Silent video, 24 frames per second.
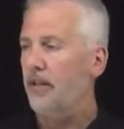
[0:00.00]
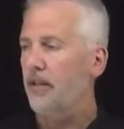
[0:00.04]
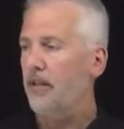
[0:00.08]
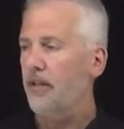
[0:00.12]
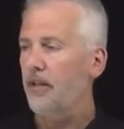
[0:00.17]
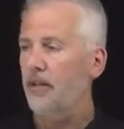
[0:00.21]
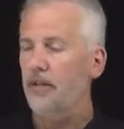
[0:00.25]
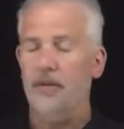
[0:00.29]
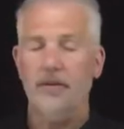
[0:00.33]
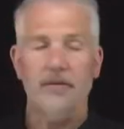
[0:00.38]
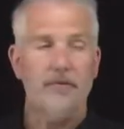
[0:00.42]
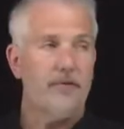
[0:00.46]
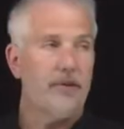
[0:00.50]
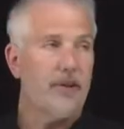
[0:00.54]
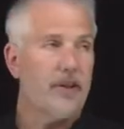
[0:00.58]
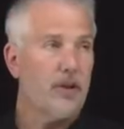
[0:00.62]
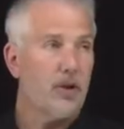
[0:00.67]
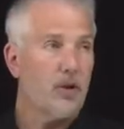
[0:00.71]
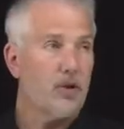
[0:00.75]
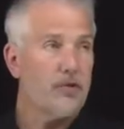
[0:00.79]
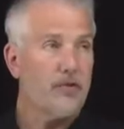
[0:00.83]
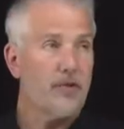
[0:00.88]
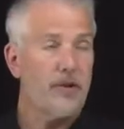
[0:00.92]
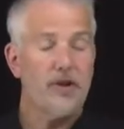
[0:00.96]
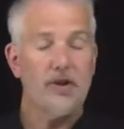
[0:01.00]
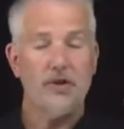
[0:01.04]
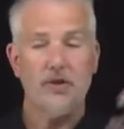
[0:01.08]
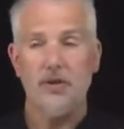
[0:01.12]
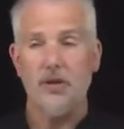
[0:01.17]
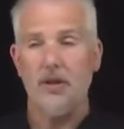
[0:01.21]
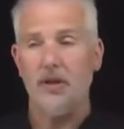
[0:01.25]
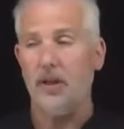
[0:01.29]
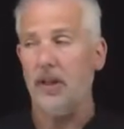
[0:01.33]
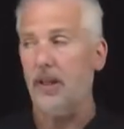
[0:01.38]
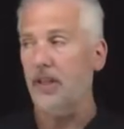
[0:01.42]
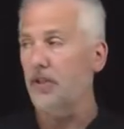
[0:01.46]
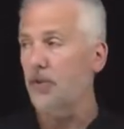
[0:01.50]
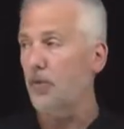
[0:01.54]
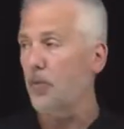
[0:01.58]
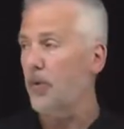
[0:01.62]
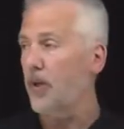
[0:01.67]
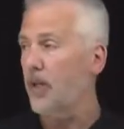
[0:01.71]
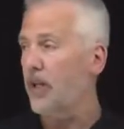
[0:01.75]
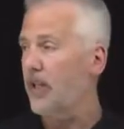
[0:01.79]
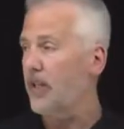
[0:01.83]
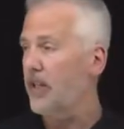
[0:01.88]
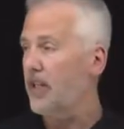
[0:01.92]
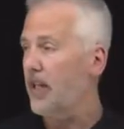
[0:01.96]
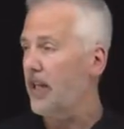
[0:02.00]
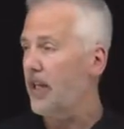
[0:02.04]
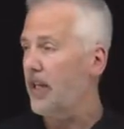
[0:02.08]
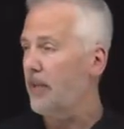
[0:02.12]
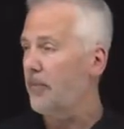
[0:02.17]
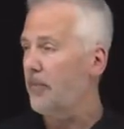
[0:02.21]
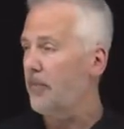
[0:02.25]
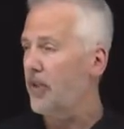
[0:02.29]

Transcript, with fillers: the, the fe those features of the laser one at a time.